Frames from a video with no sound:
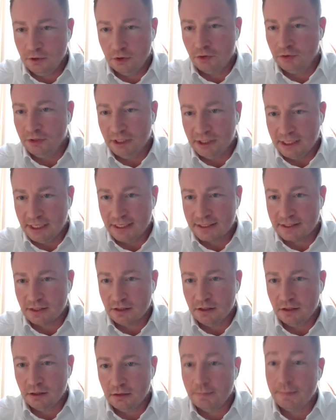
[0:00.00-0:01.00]
don't need
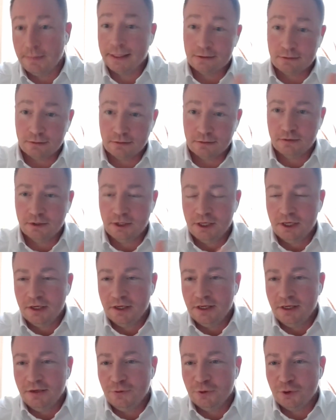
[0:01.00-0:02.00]
casting, but
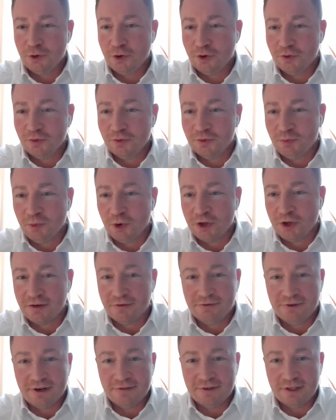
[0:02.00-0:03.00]
if you go more than
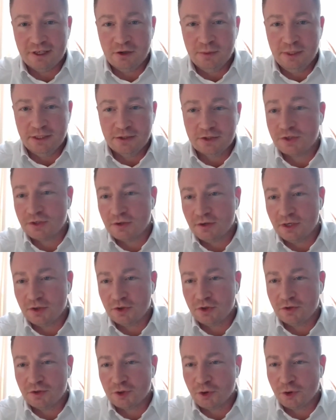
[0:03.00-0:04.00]
5 kilometers,
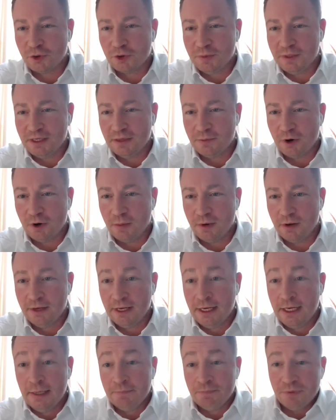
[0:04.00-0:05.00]
it's going to be a problem.
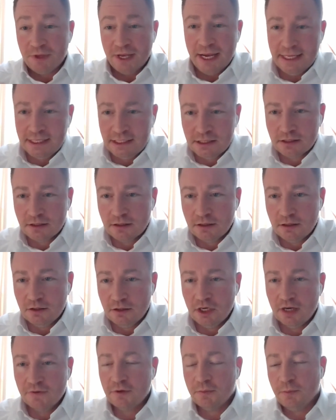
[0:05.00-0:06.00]
And
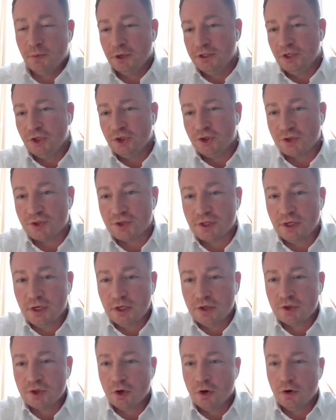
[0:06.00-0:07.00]
you have the politicians.
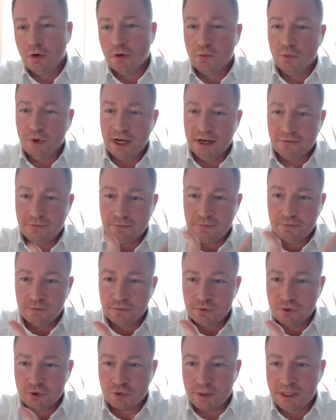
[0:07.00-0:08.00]
So we have
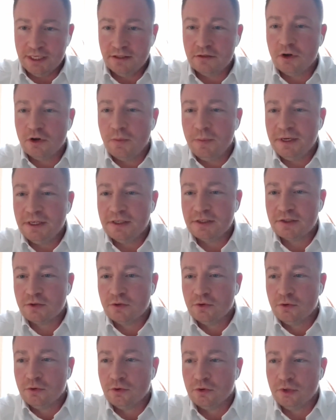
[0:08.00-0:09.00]
3 topics
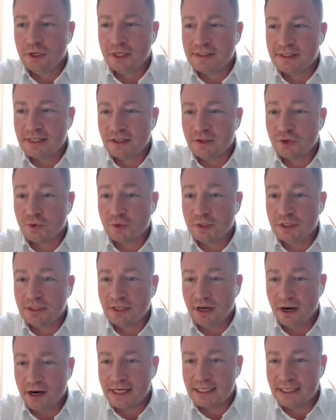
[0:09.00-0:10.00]
let's say 3
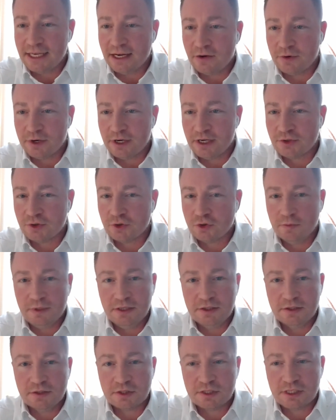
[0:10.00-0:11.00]
target areas to
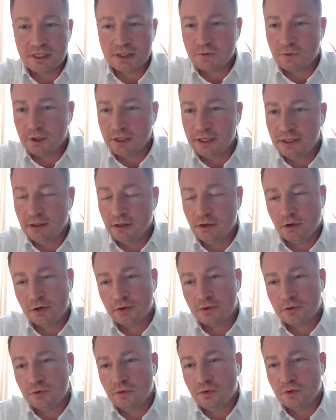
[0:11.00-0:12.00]
be successful in order
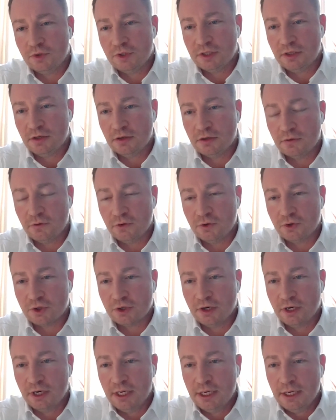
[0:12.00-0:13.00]
to secure the
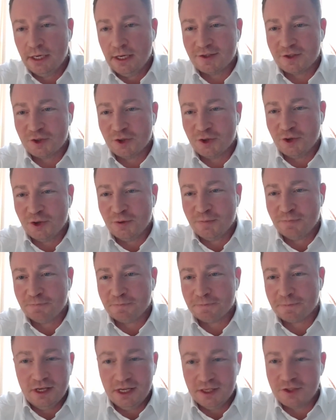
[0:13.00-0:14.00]
future. So
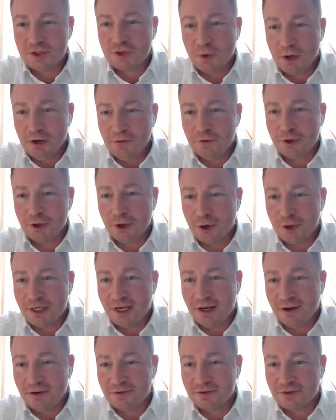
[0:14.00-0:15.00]
it's 12 o'clock
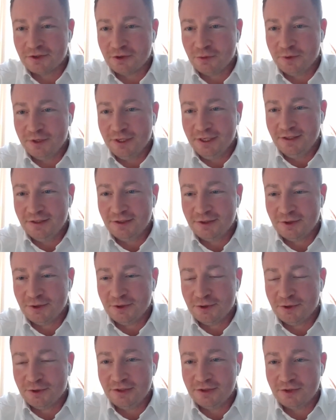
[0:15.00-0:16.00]
now. So we need
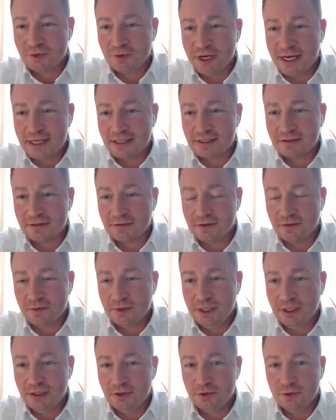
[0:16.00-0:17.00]
to react. We
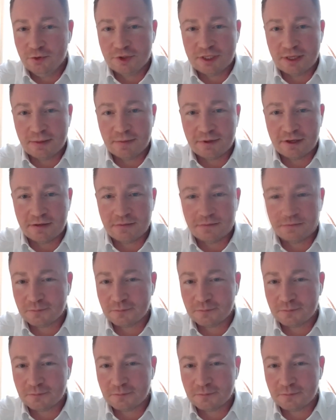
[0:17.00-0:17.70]
need to do something.